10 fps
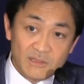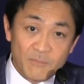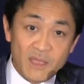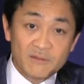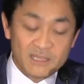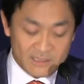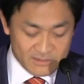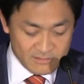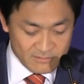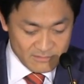the
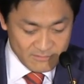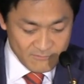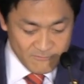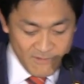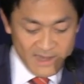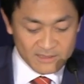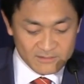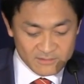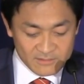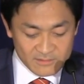American
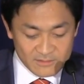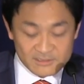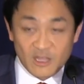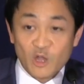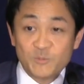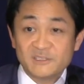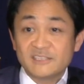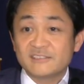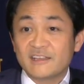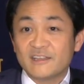fight on the
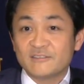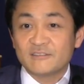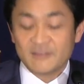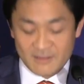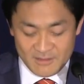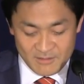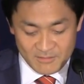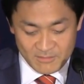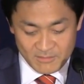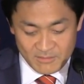opposite side
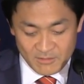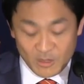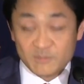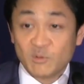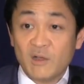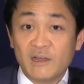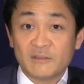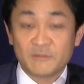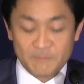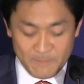of the world.